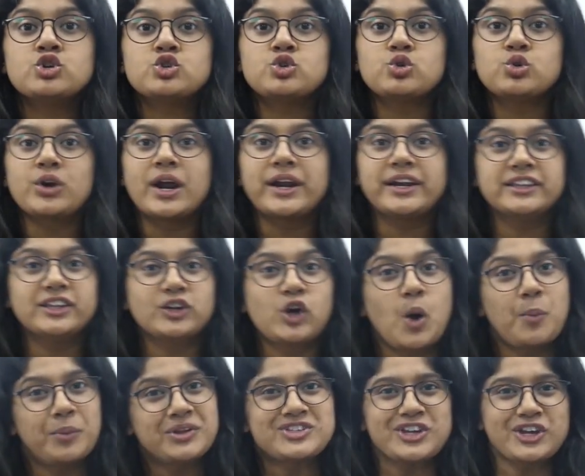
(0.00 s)
Do write in the
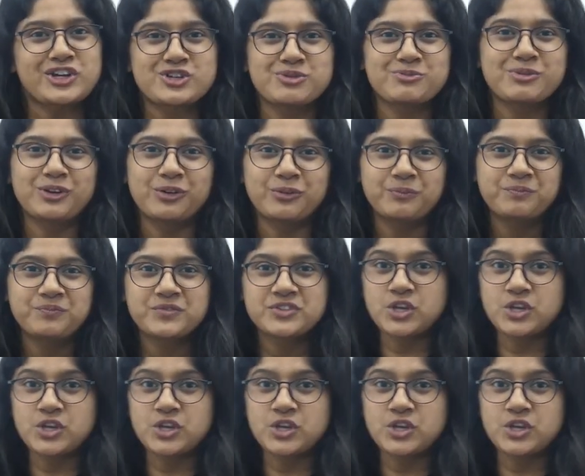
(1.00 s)
comment section below.